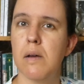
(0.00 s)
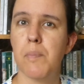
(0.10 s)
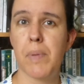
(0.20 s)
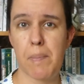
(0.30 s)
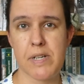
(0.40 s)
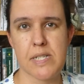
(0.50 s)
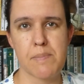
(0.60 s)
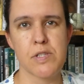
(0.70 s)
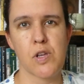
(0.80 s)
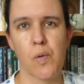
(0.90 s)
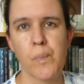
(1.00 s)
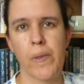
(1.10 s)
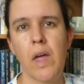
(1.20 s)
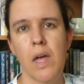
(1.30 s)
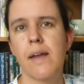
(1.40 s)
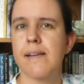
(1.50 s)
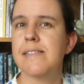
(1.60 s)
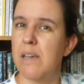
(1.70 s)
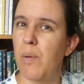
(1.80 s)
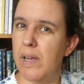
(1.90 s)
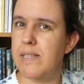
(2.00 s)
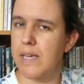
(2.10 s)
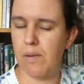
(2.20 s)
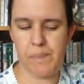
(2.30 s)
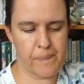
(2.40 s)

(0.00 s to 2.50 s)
paper slips, so that's how I can tell.